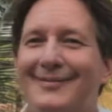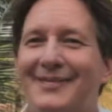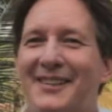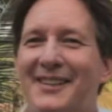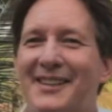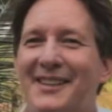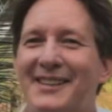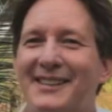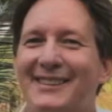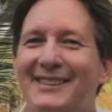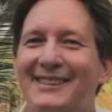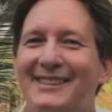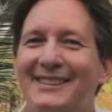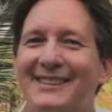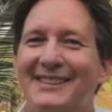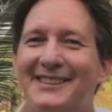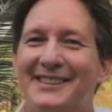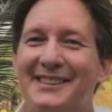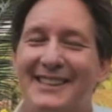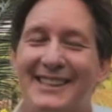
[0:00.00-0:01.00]
Quite a
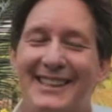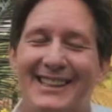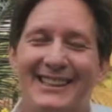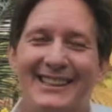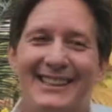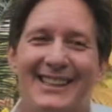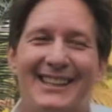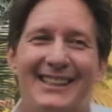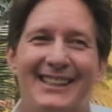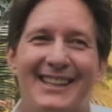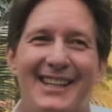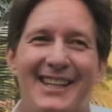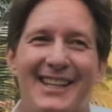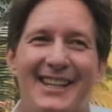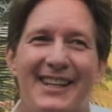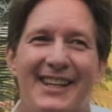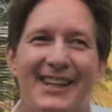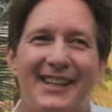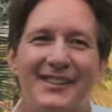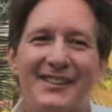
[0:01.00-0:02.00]
good thing.
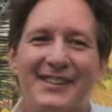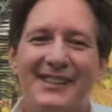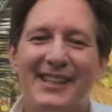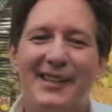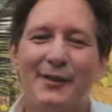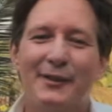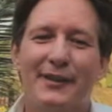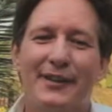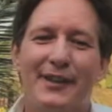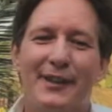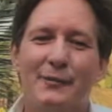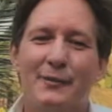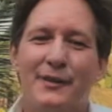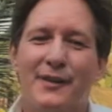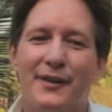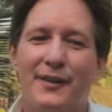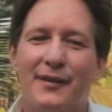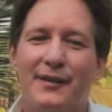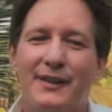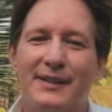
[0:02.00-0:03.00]
And the interesting thing with
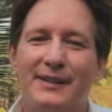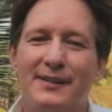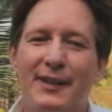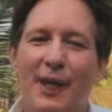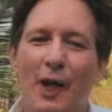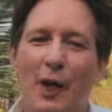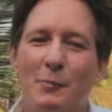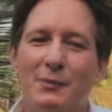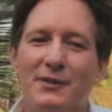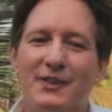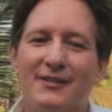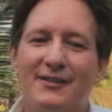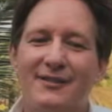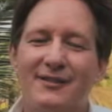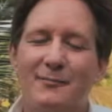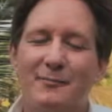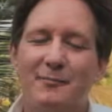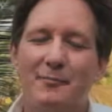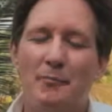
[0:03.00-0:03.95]
the 3 steps is